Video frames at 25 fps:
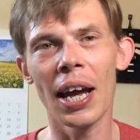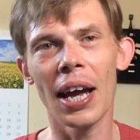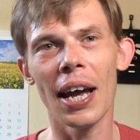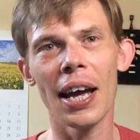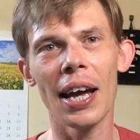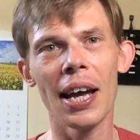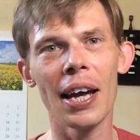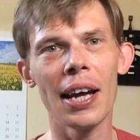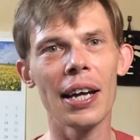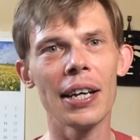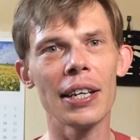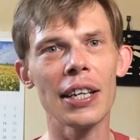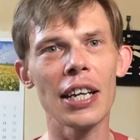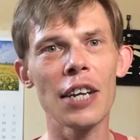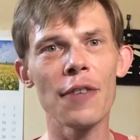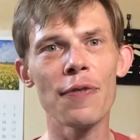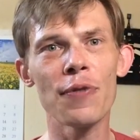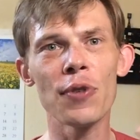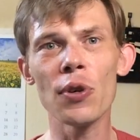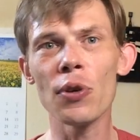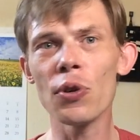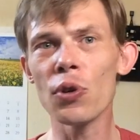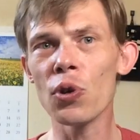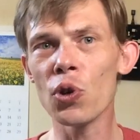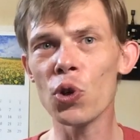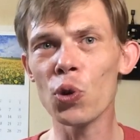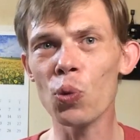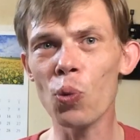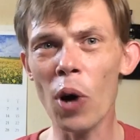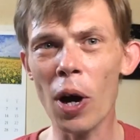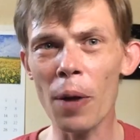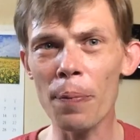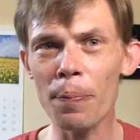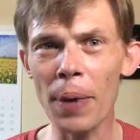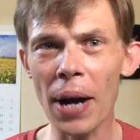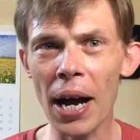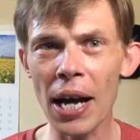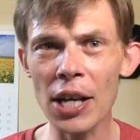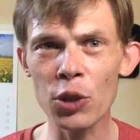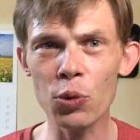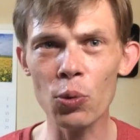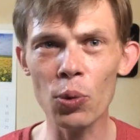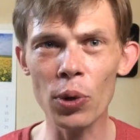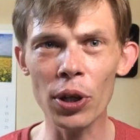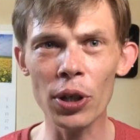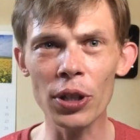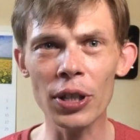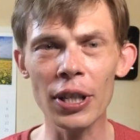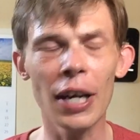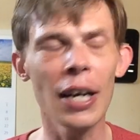And if you use
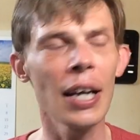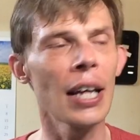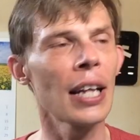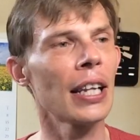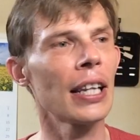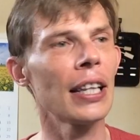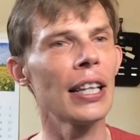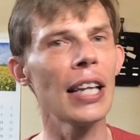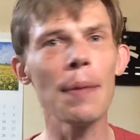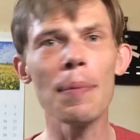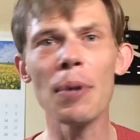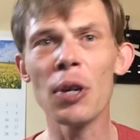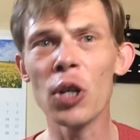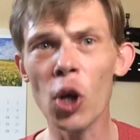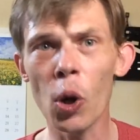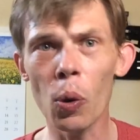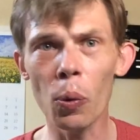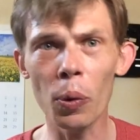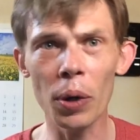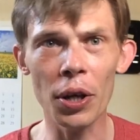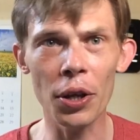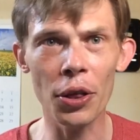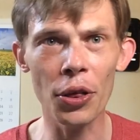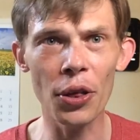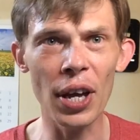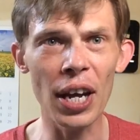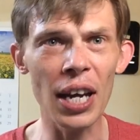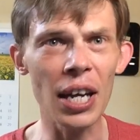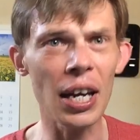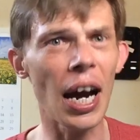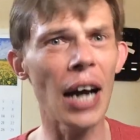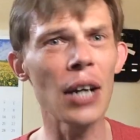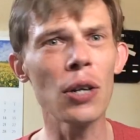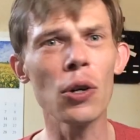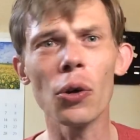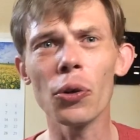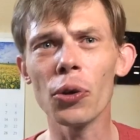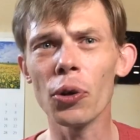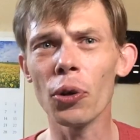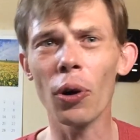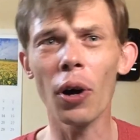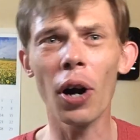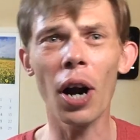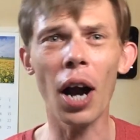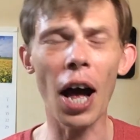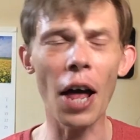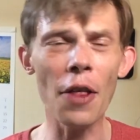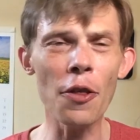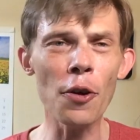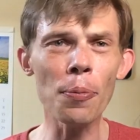1Password, let me know what you think. I know there
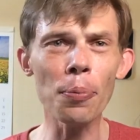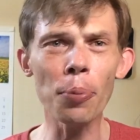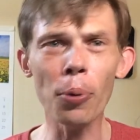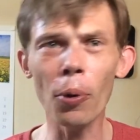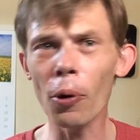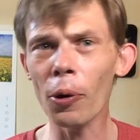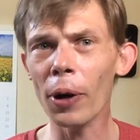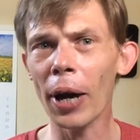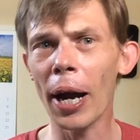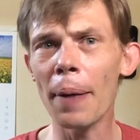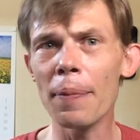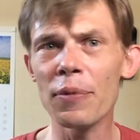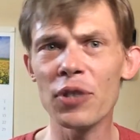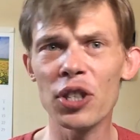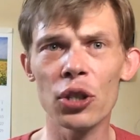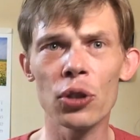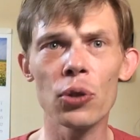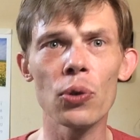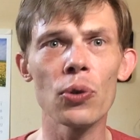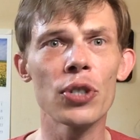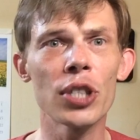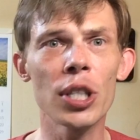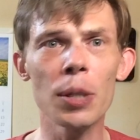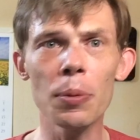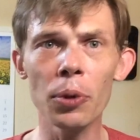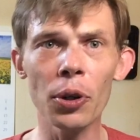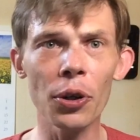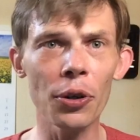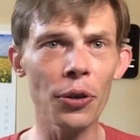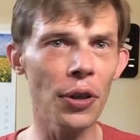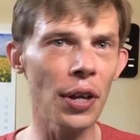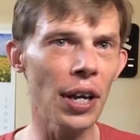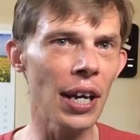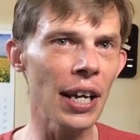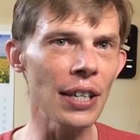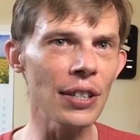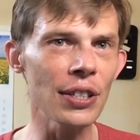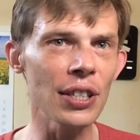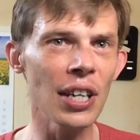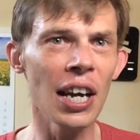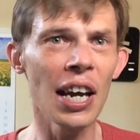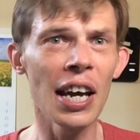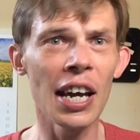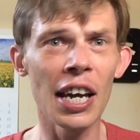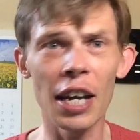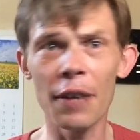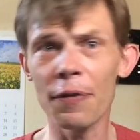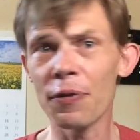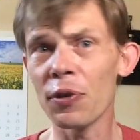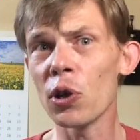are other programs that do similar things.
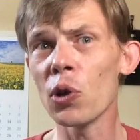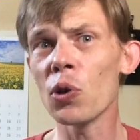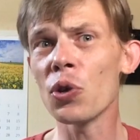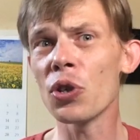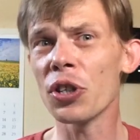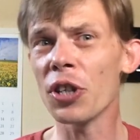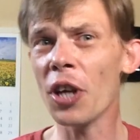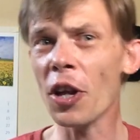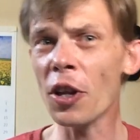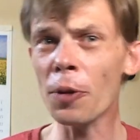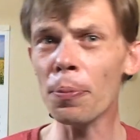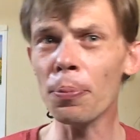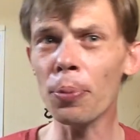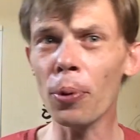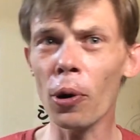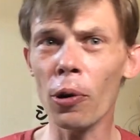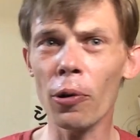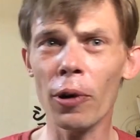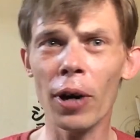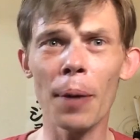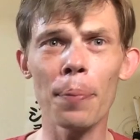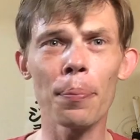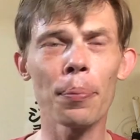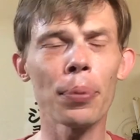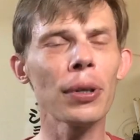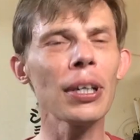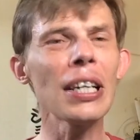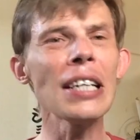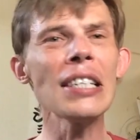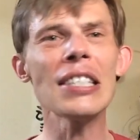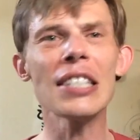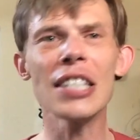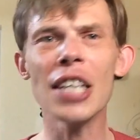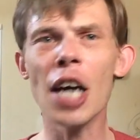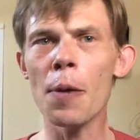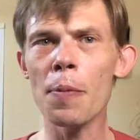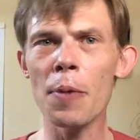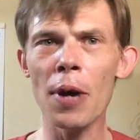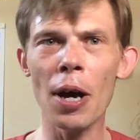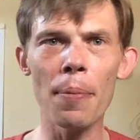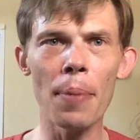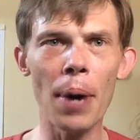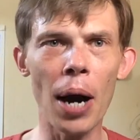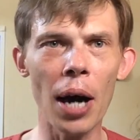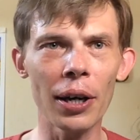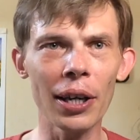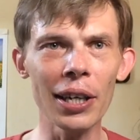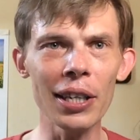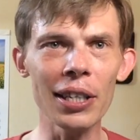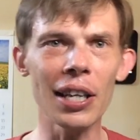If you use another program, please tell me
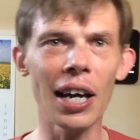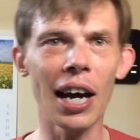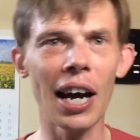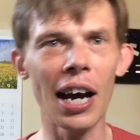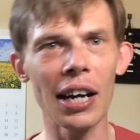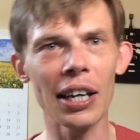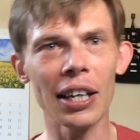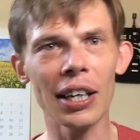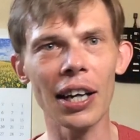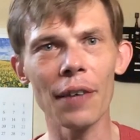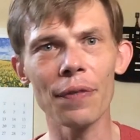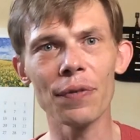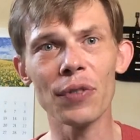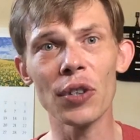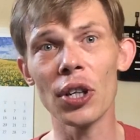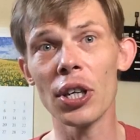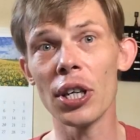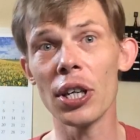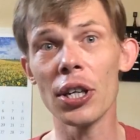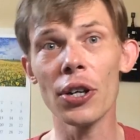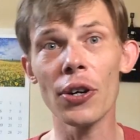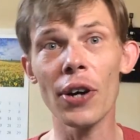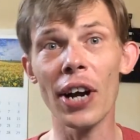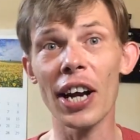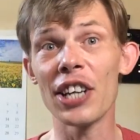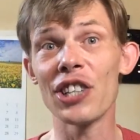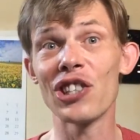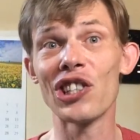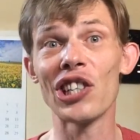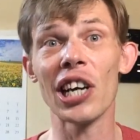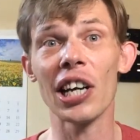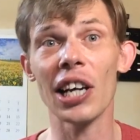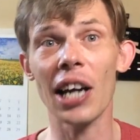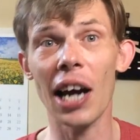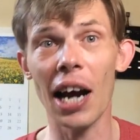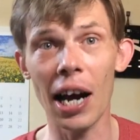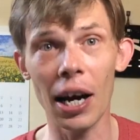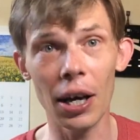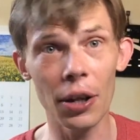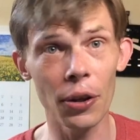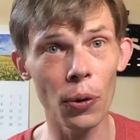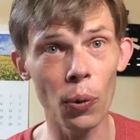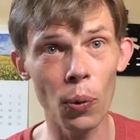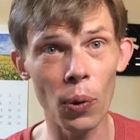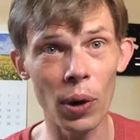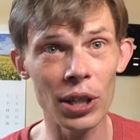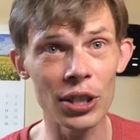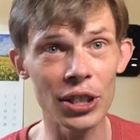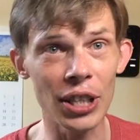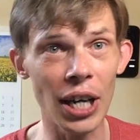about it. I'd love to hear and check
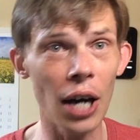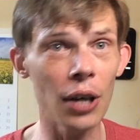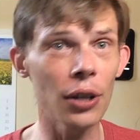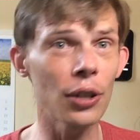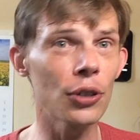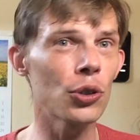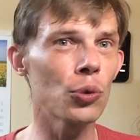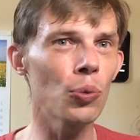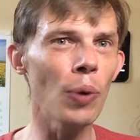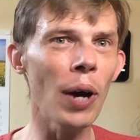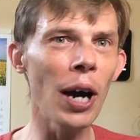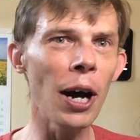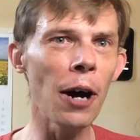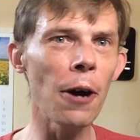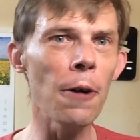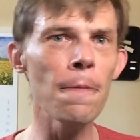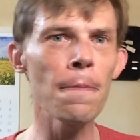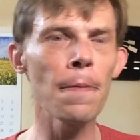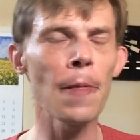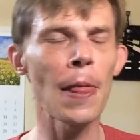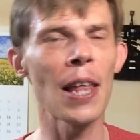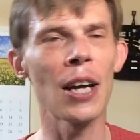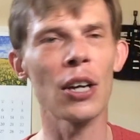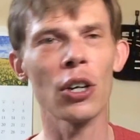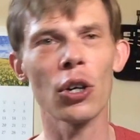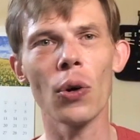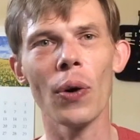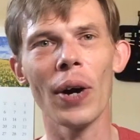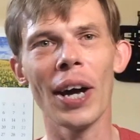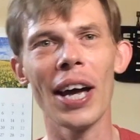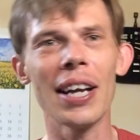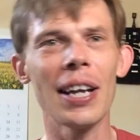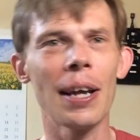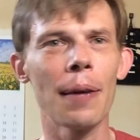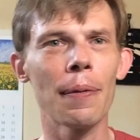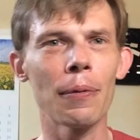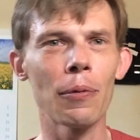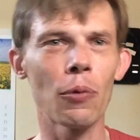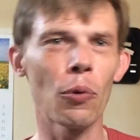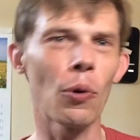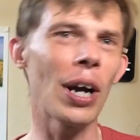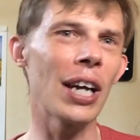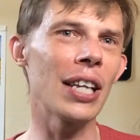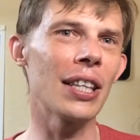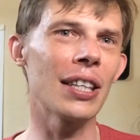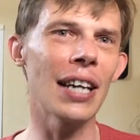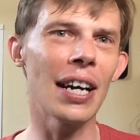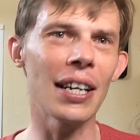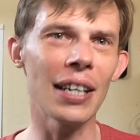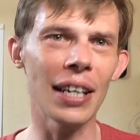other ones out as well. Go ahead and
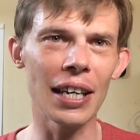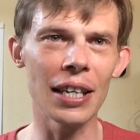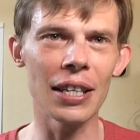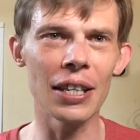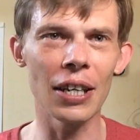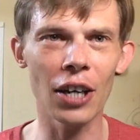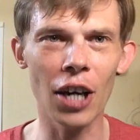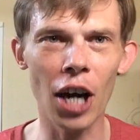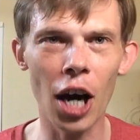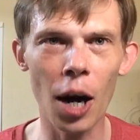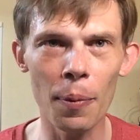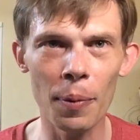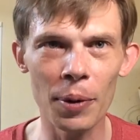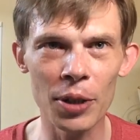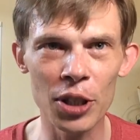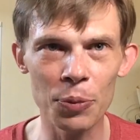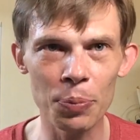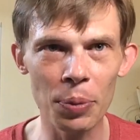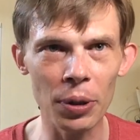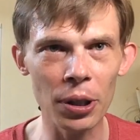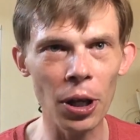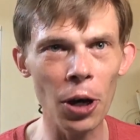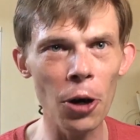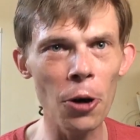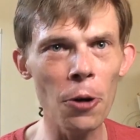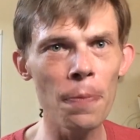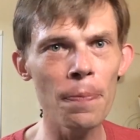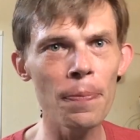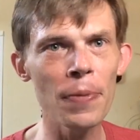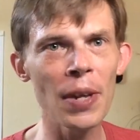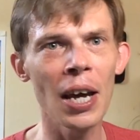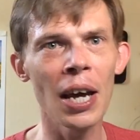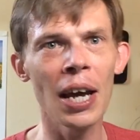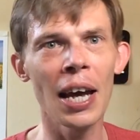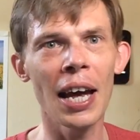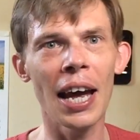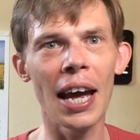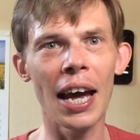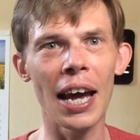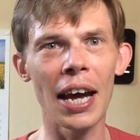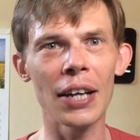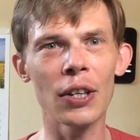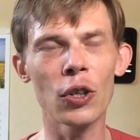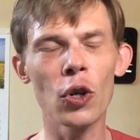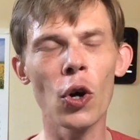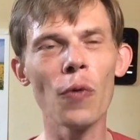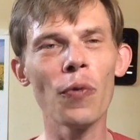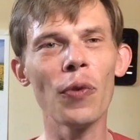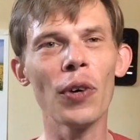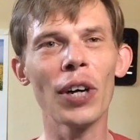write that in the comments below. And
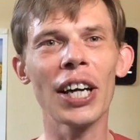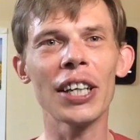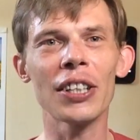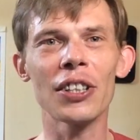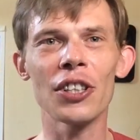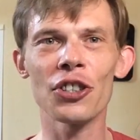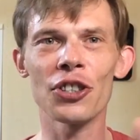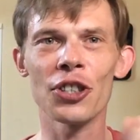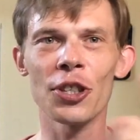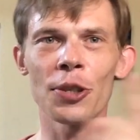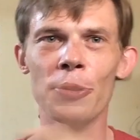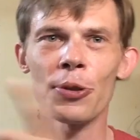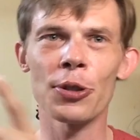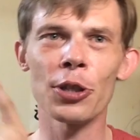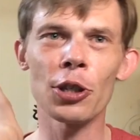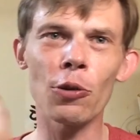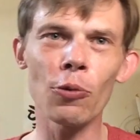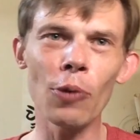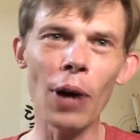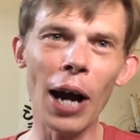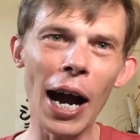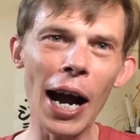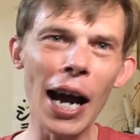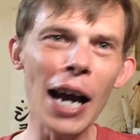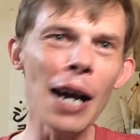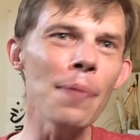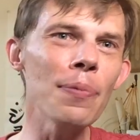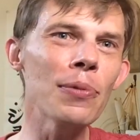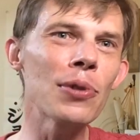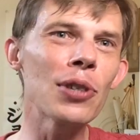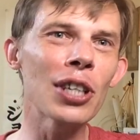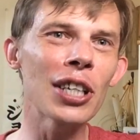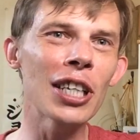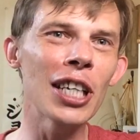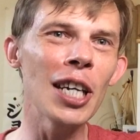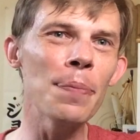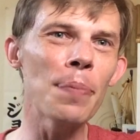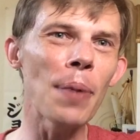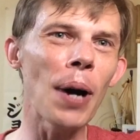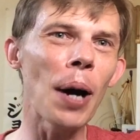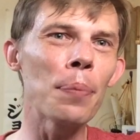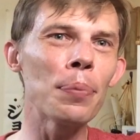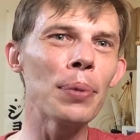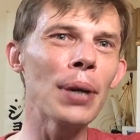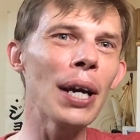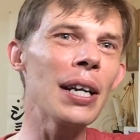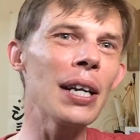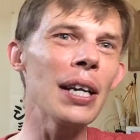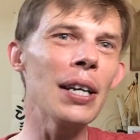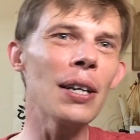don't forget to subscribe to keep
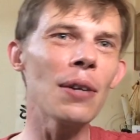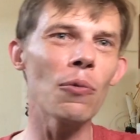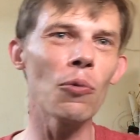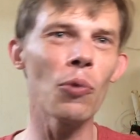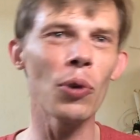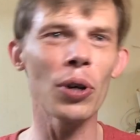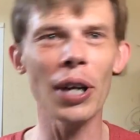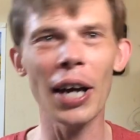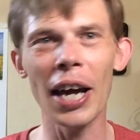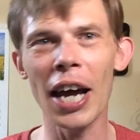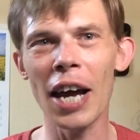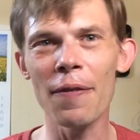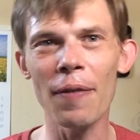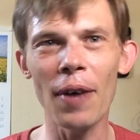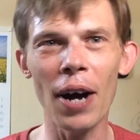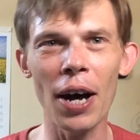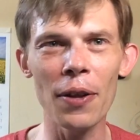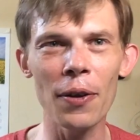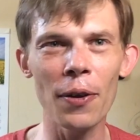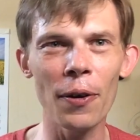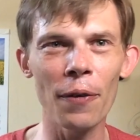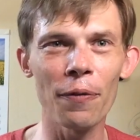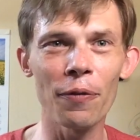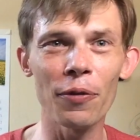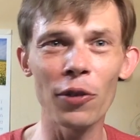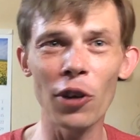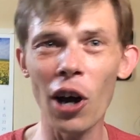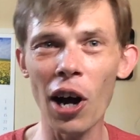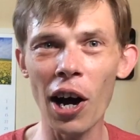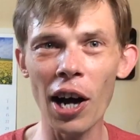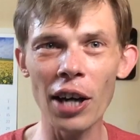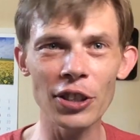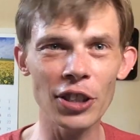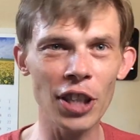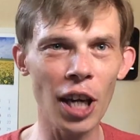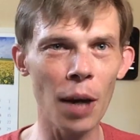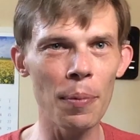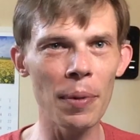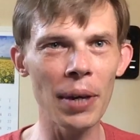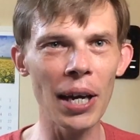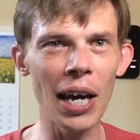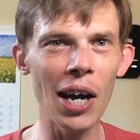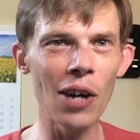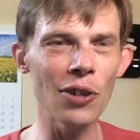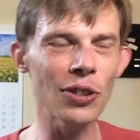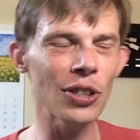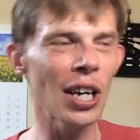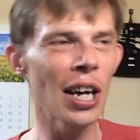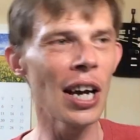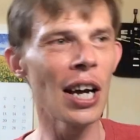updated when I have other vlogs coming out.